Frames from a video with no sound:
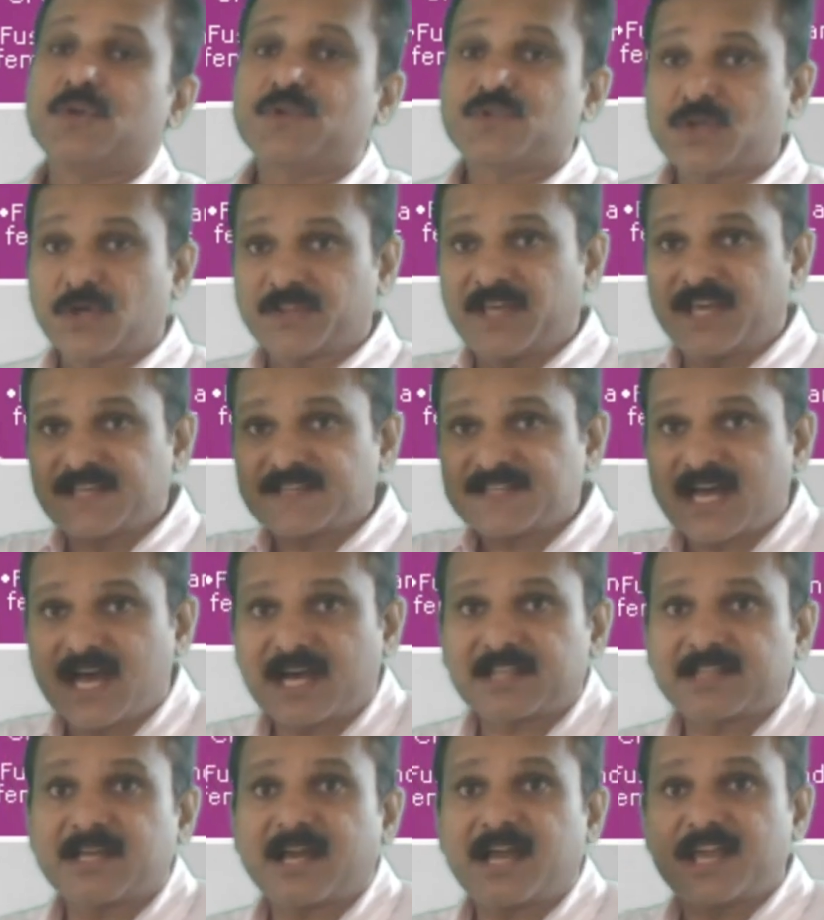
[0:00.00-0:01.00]
So these
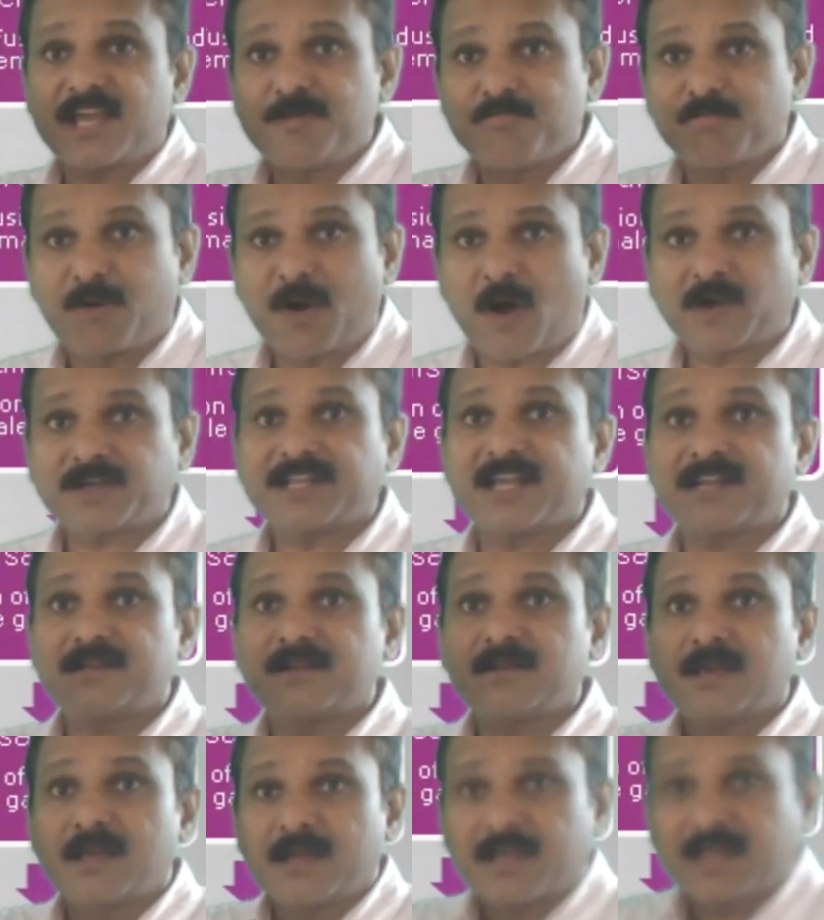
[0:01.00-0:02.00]
are the
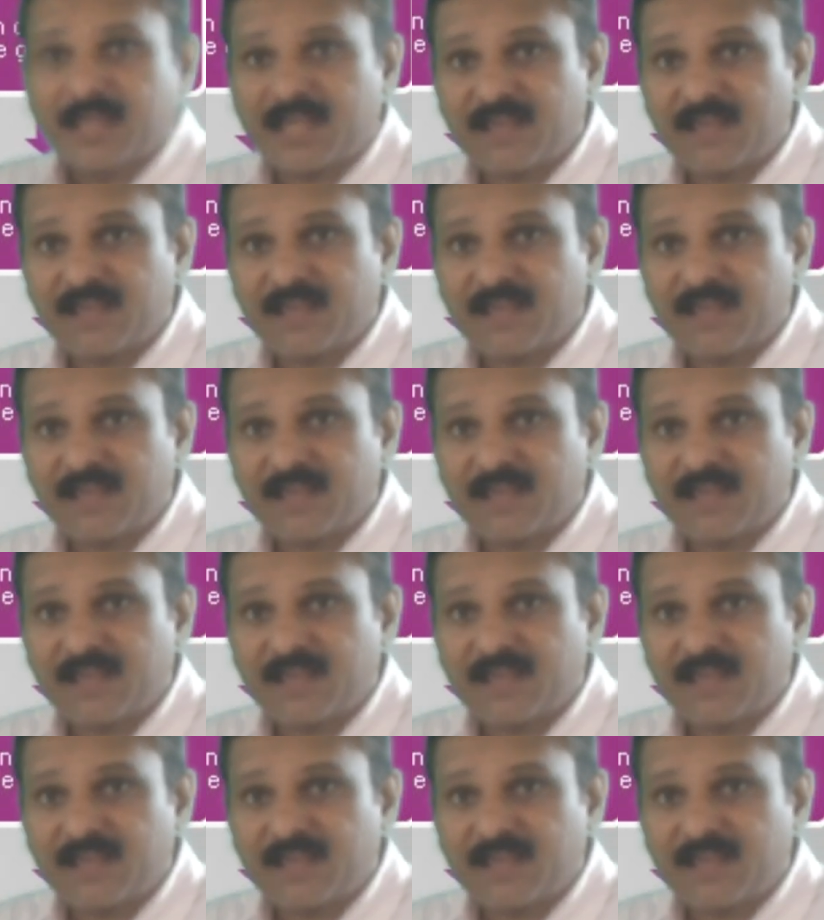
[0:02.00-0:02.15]
important